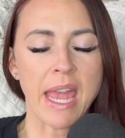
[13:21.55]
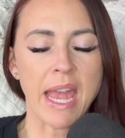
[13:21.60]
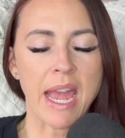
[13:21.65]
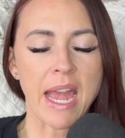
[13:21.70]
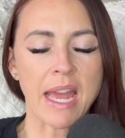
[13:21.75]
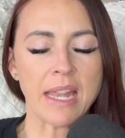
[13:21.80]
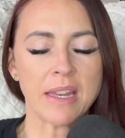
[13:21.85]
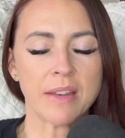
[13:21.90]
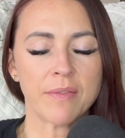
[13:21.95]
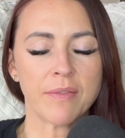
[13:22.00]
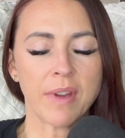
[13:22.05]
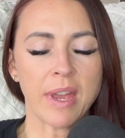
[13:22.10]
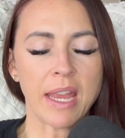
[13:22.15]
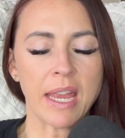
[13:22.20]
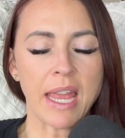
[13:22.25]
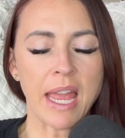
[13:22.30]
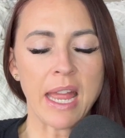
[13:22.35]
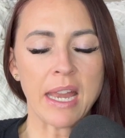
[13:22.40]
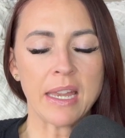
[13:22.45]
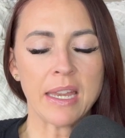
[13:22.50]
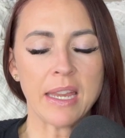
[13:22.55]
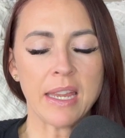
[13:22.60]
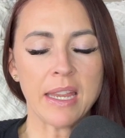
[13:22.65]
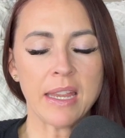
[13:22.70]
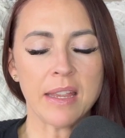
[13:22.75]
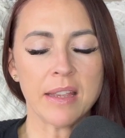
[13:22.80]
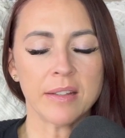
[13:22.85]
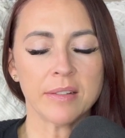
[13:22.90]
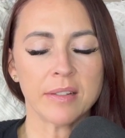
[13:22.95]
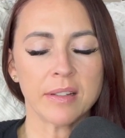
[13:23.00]
and invite
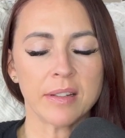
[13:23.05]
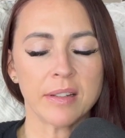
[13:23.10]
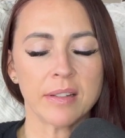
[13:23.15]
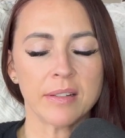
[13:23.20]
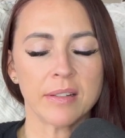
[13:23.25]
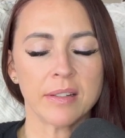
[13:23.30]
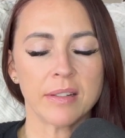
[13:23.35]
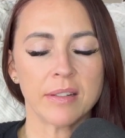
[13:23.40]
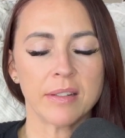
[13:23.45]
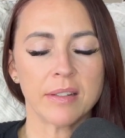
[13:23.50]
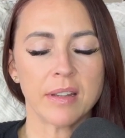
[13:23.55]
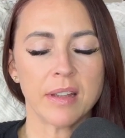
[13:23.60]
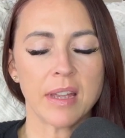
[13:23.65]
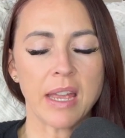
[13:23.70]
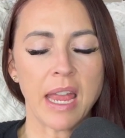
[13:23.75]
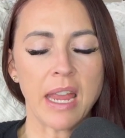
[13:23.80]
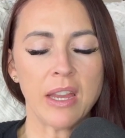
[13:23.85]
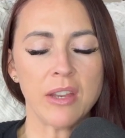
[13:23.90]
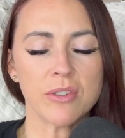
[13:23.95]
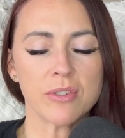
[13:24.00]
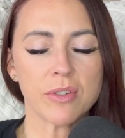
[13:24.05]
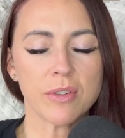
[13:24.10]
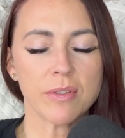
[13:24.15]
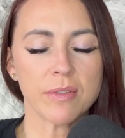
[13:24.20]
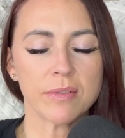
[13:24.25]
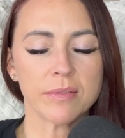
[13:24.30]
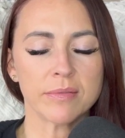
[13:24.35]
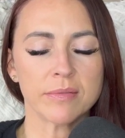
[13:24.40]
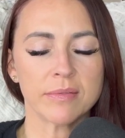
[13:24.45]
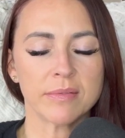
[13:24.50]
any
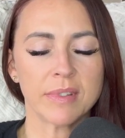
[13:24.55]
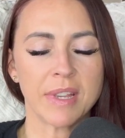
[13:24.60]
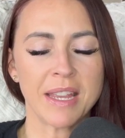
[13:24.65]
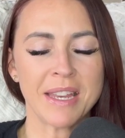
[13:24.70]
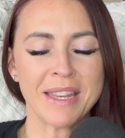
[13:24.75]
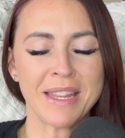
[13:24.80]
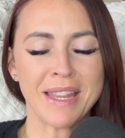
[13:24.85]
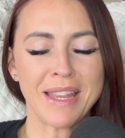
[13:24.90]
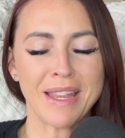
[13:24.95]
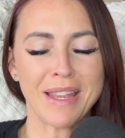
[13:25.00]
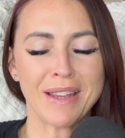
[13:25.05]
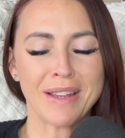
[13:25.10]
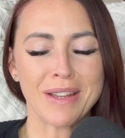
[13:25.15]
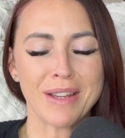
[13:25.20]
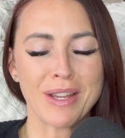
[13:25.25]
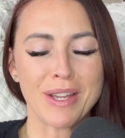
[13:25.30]
angel, any